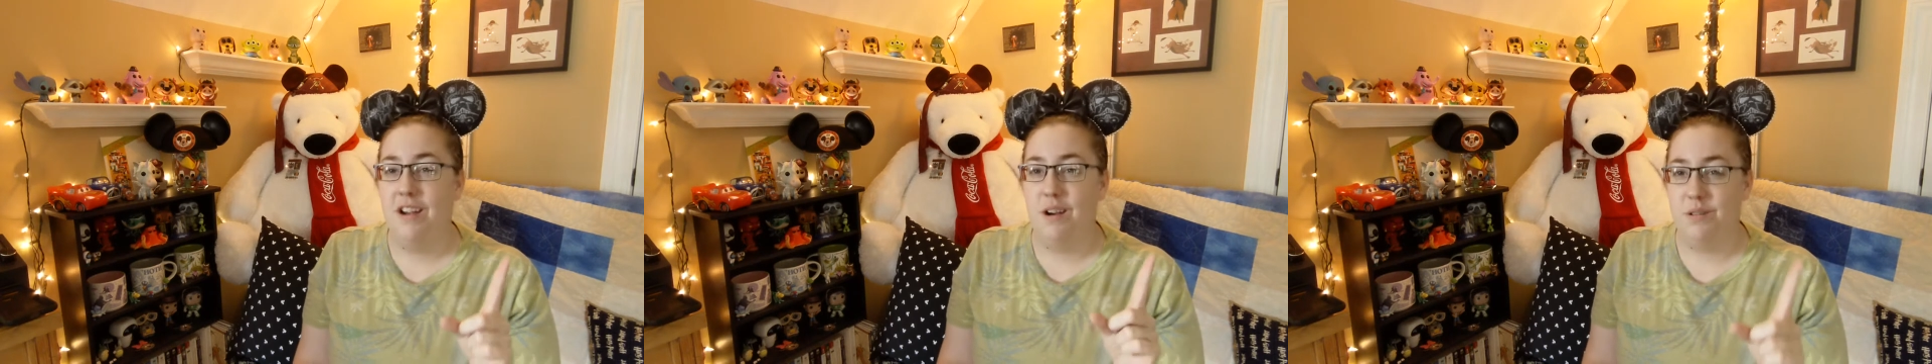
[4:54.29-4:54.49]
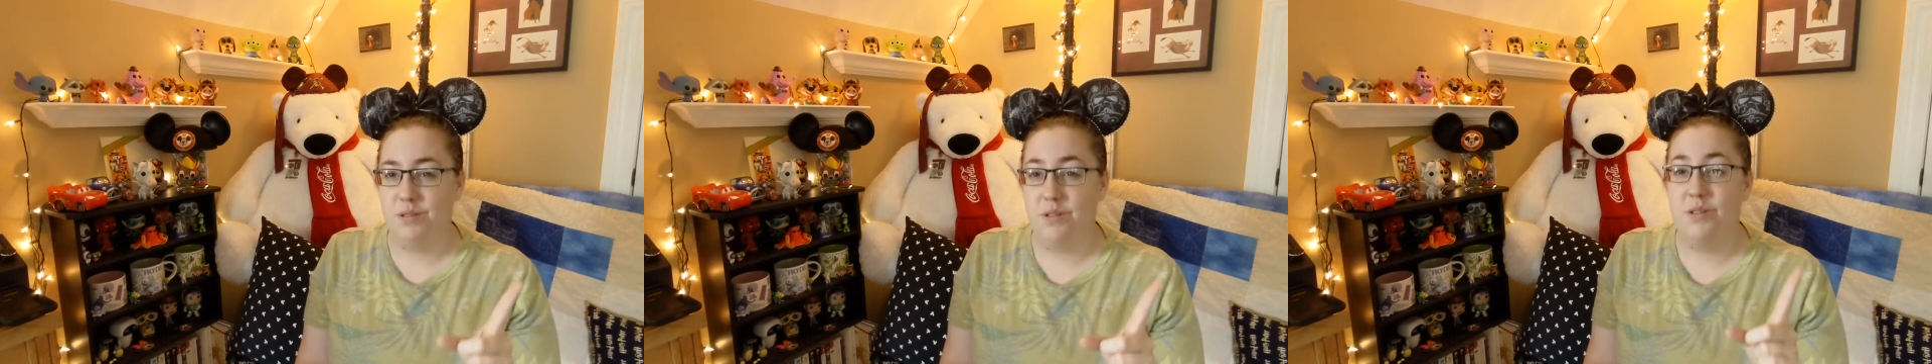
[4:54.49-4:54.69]

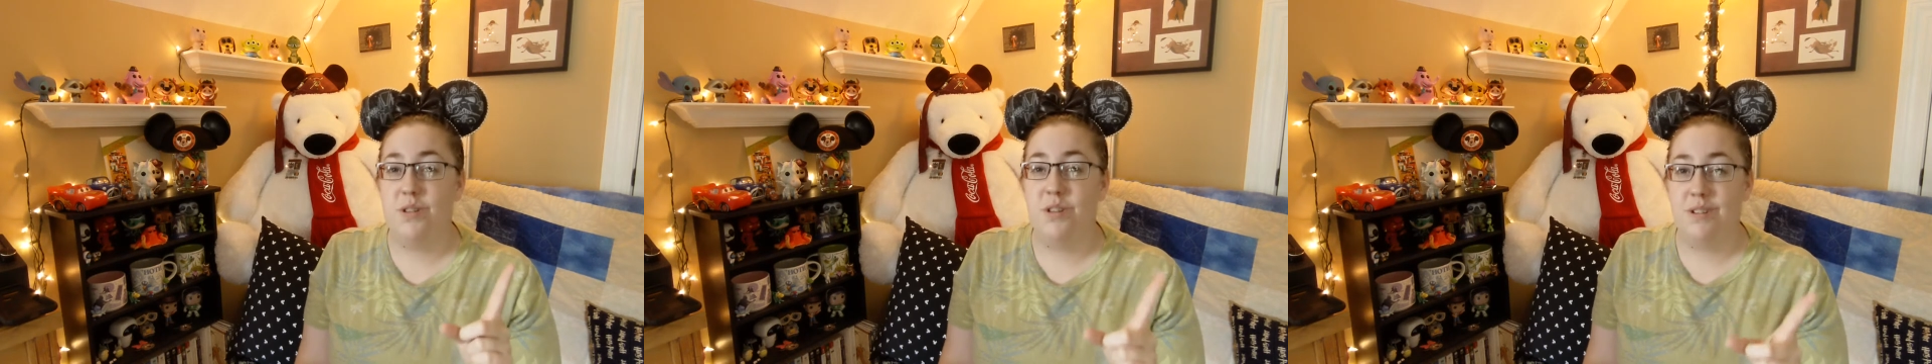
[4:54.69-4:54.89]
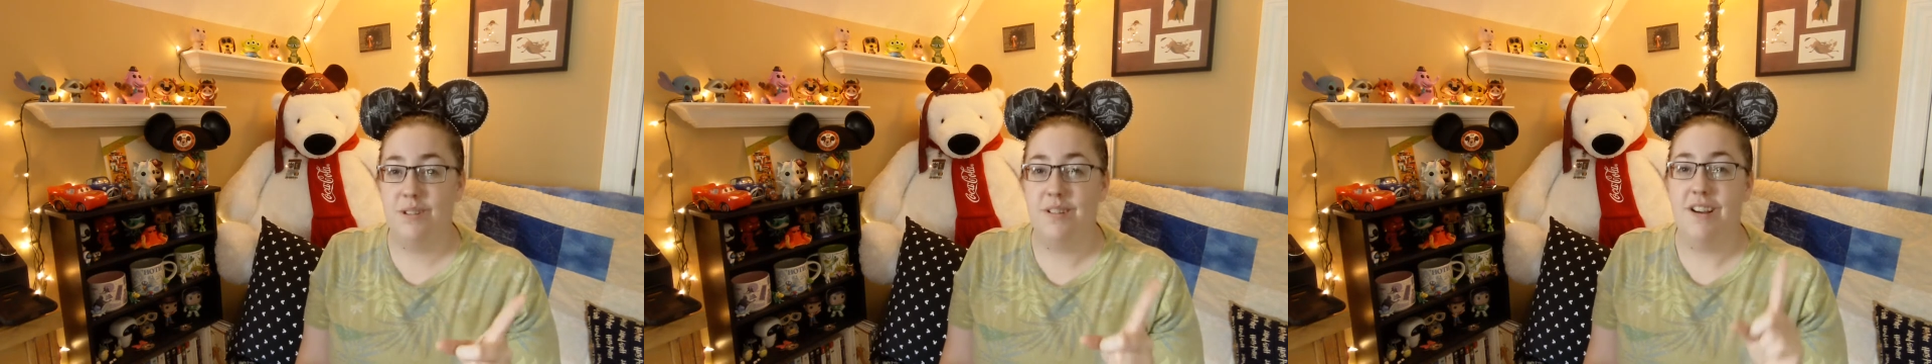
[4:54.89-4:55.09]
Those are
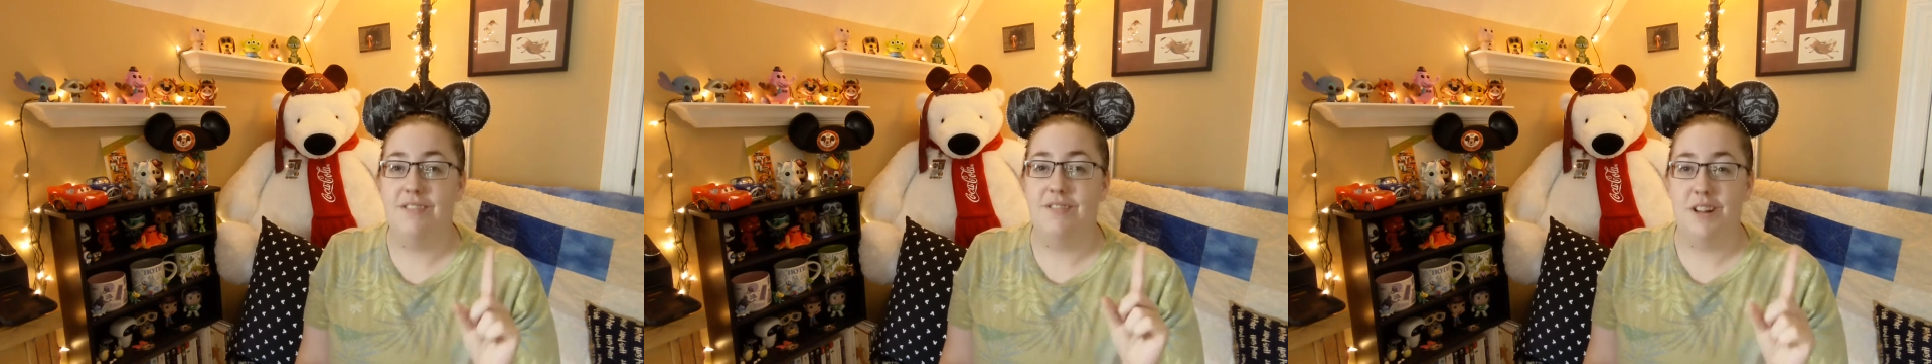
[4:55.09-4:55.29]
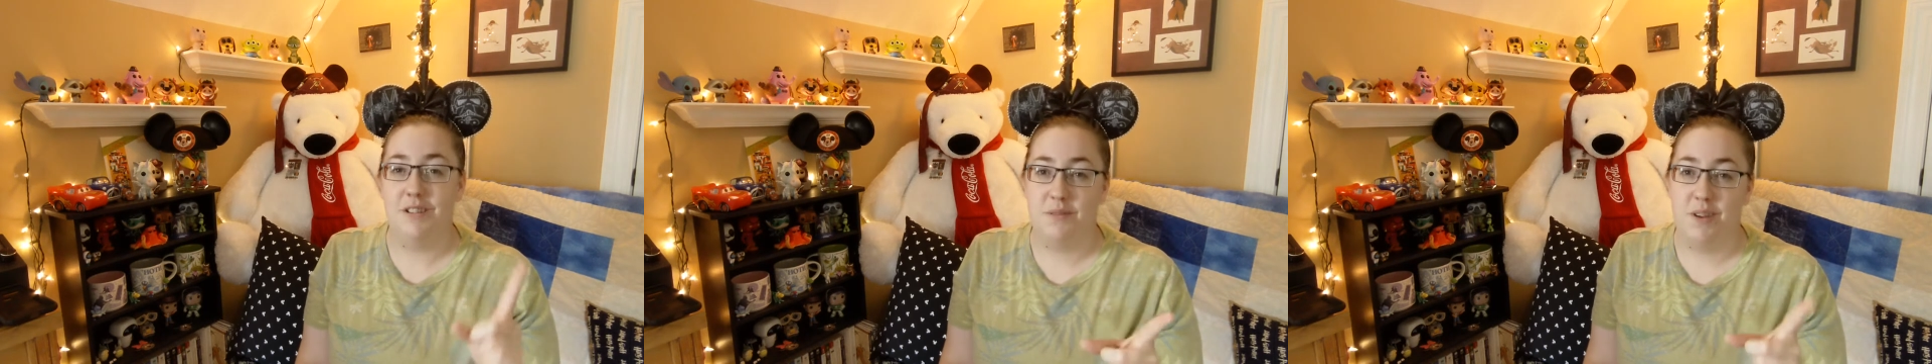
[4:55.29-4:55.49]
two
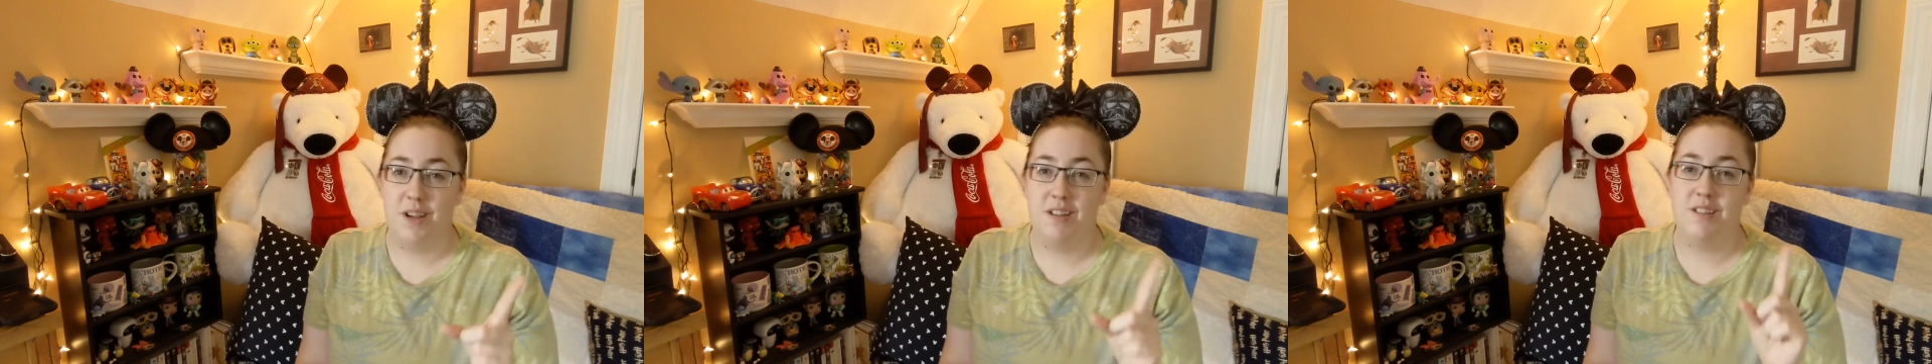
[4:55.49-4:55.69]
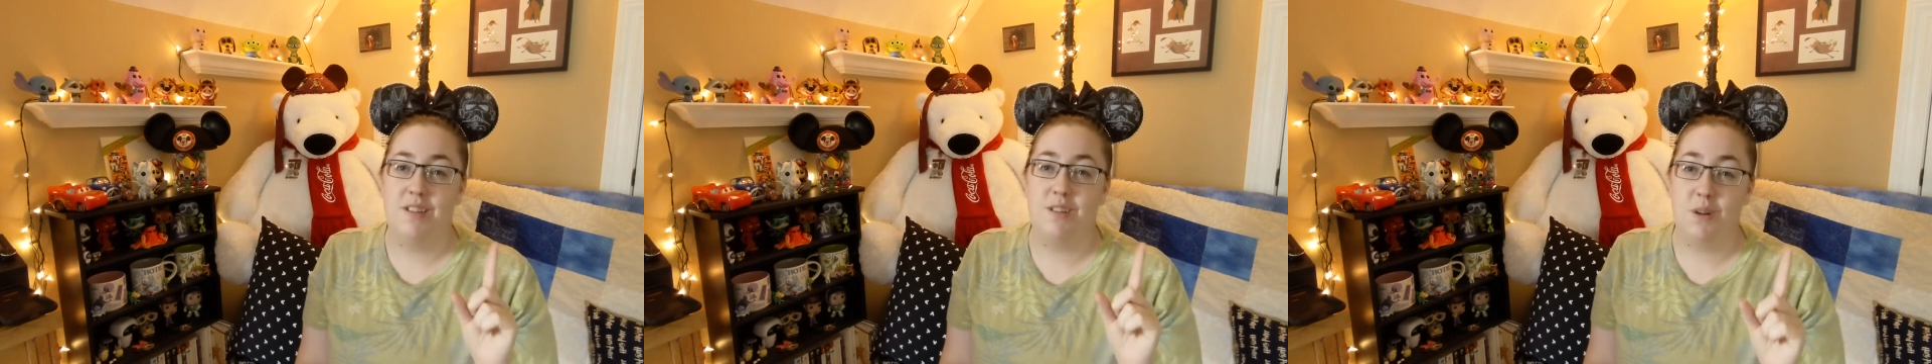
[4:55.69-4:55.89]
of Las
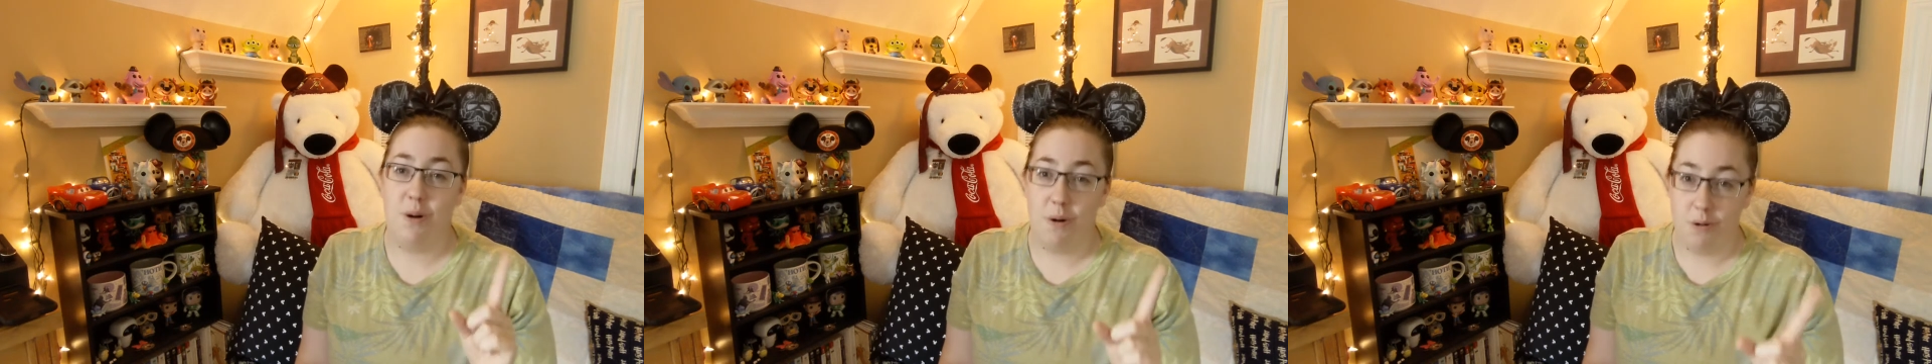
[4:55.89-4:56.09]
Vegas's